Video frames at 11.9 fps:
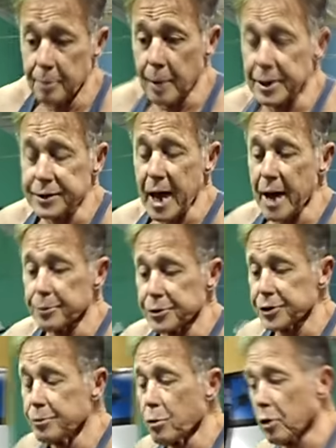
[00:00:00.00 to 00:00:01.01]
My dad
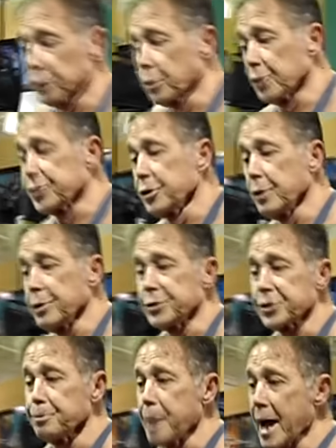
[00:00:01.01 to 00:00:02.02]
was in World War Two. He
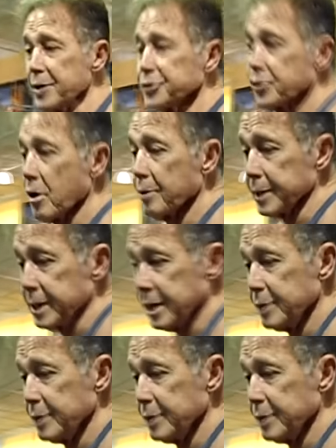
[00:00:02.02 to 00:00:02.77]
was in Patton's Army.